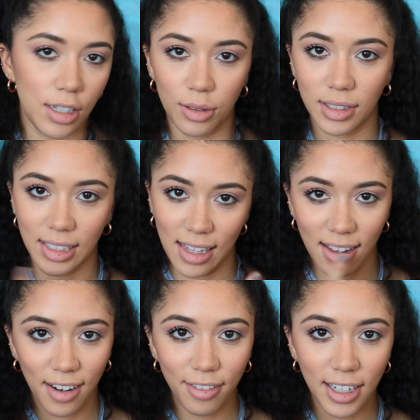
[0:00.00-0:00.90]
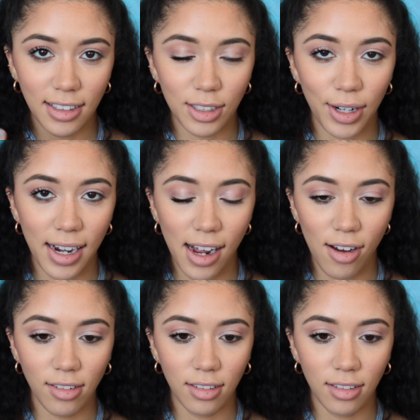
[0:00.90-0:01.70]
you see the difference right now?